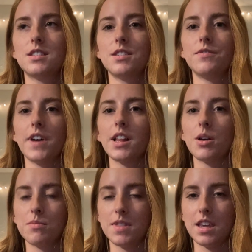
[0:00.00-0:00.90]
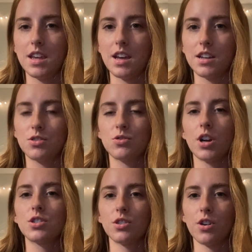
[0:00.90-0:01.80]
develop the
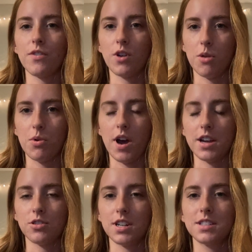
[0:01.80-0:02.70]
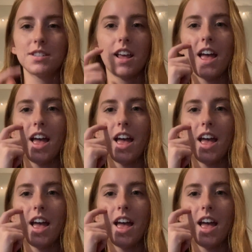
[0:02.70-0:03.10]
structure of carbohydrates.